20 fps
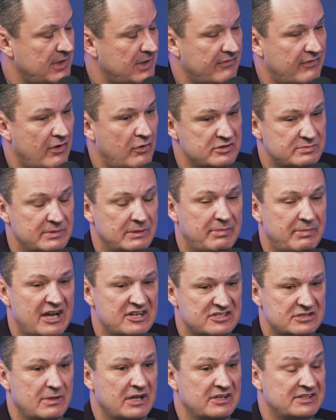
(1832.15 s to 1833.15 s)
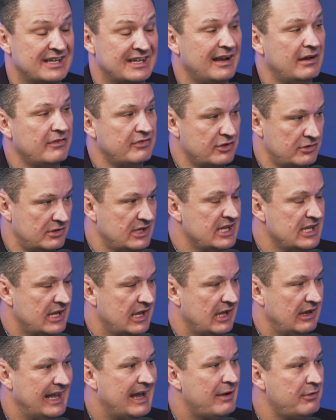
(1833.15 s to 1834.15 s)
I've always been passionate about
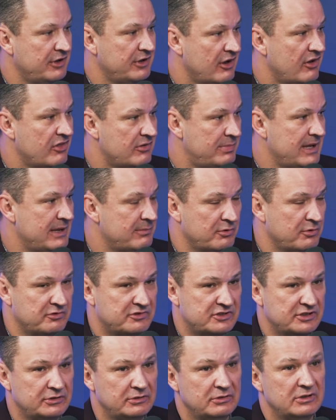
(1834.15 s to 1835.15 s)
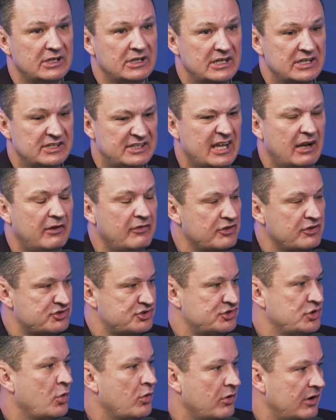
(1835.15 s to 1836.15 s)
allowing other people to telling the
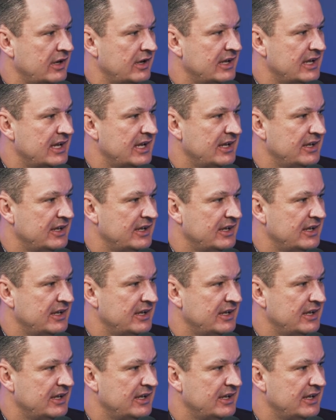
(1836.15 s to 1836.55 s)
story.